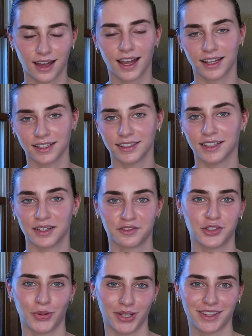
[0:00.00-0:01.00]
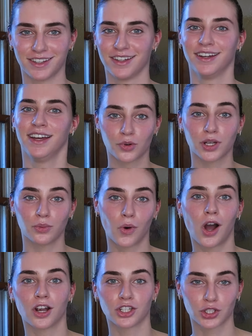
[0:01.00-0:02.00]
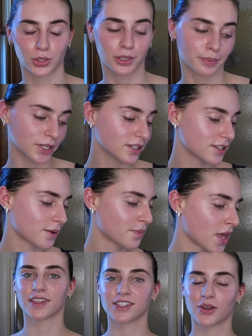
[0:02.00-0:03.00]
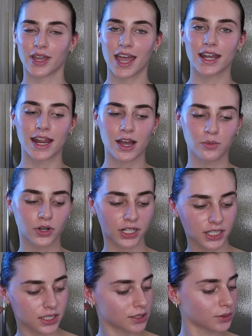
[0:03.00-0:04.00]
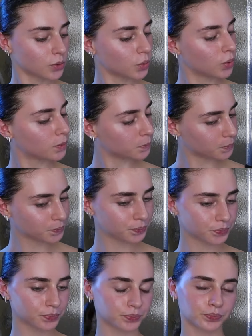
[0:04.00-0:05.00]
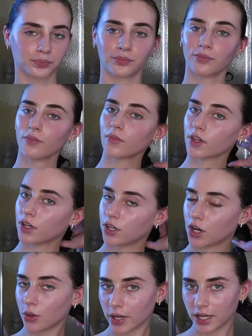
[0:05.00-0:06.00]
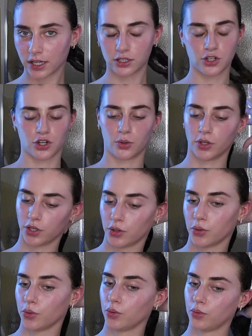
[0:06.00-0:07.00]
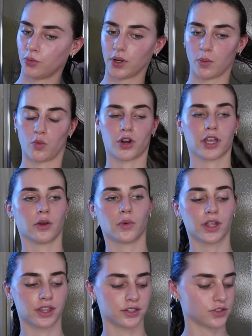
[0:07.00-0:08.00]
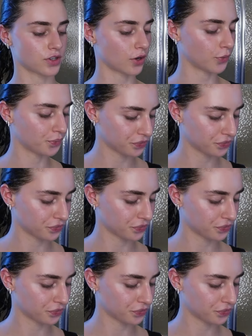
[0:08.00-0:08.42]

I love doing the pre-wash treatment. So yeah, now I'm ready to go ahead and show you what I'm working with. So